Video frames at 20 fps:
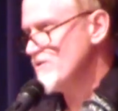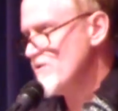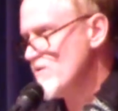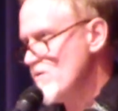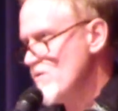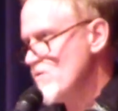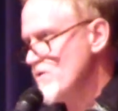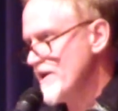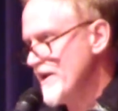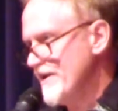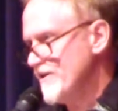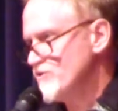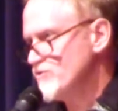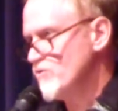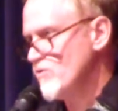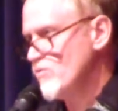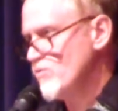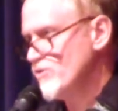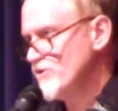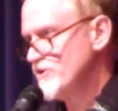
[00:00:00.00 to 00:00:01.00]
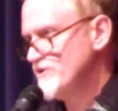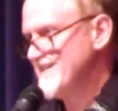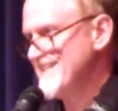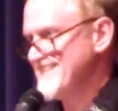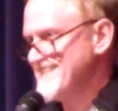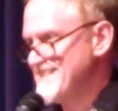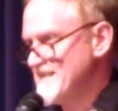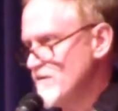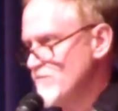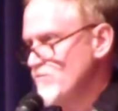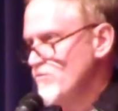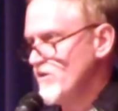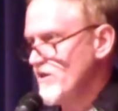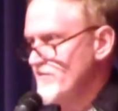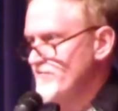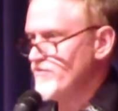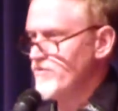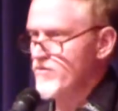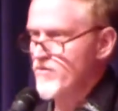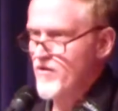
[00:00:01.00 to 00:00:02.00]
Oh, okay, so words at some
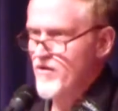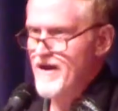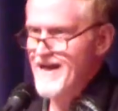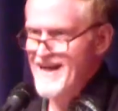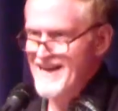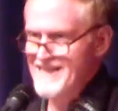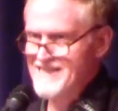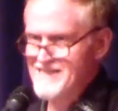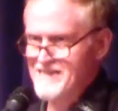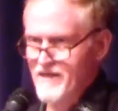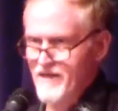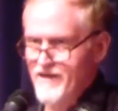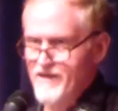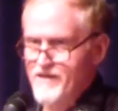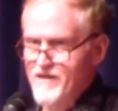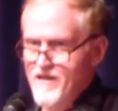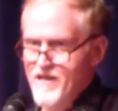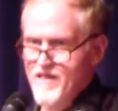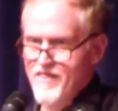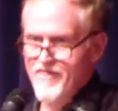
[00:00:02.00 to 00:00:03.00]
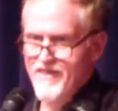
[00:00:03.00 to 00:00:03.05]
level are axe-like.